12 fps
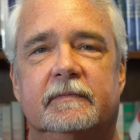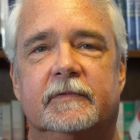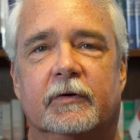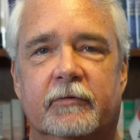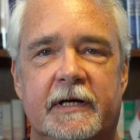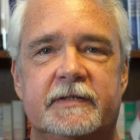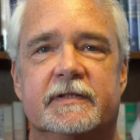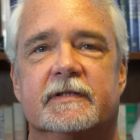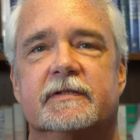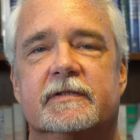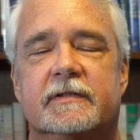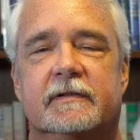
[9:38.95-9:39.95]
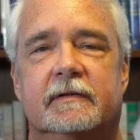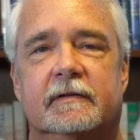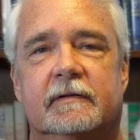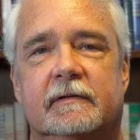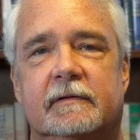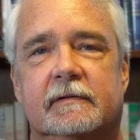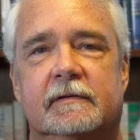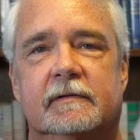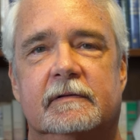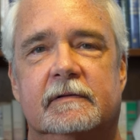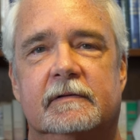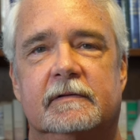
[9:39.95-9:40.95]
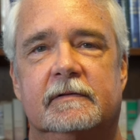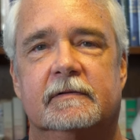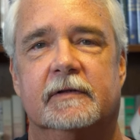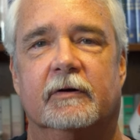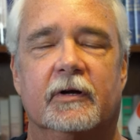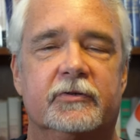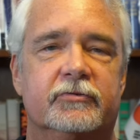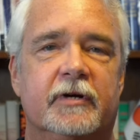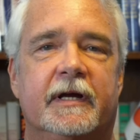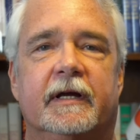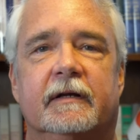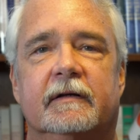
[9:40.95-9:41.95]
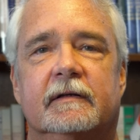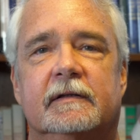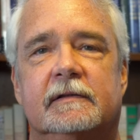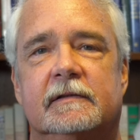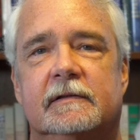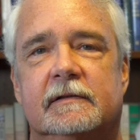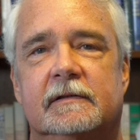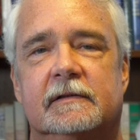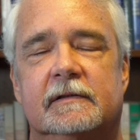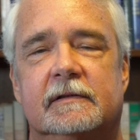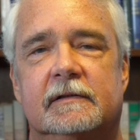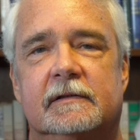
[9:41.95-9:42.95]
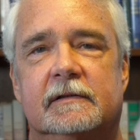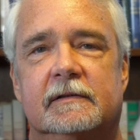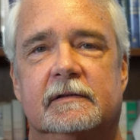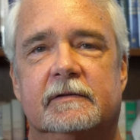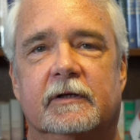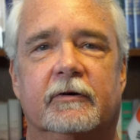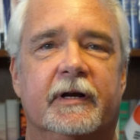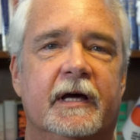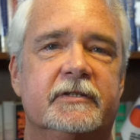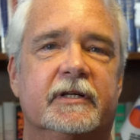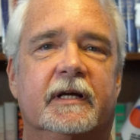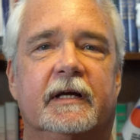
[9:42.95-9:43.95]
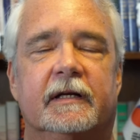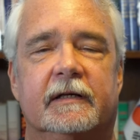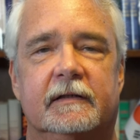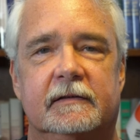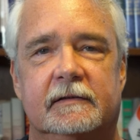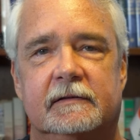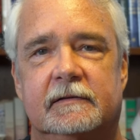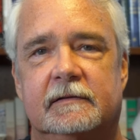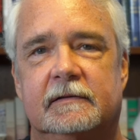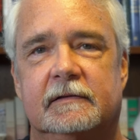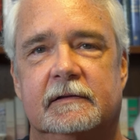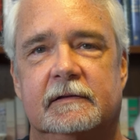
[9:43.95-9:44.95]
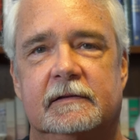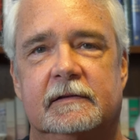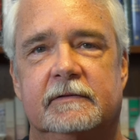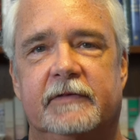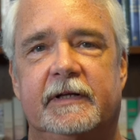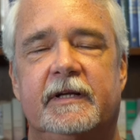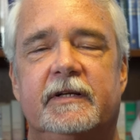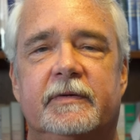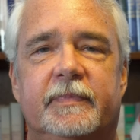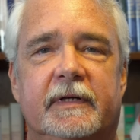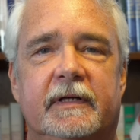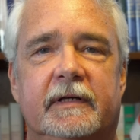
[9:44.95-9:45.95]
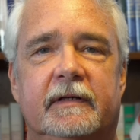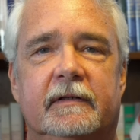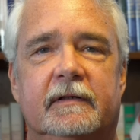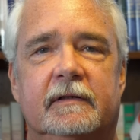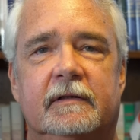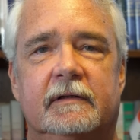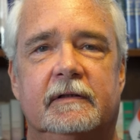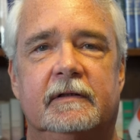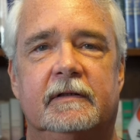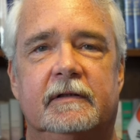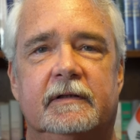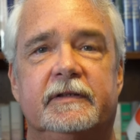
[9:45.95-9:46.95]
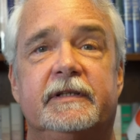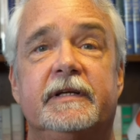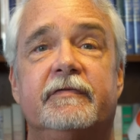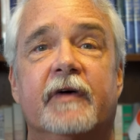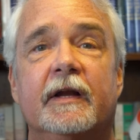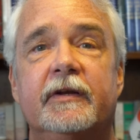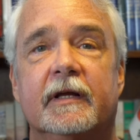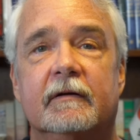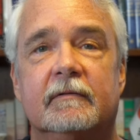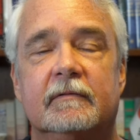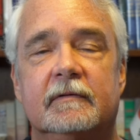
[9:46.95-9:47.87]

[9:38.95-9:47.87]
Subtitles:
They're racists. They're untrained. They're uneducated. They need to be defunded.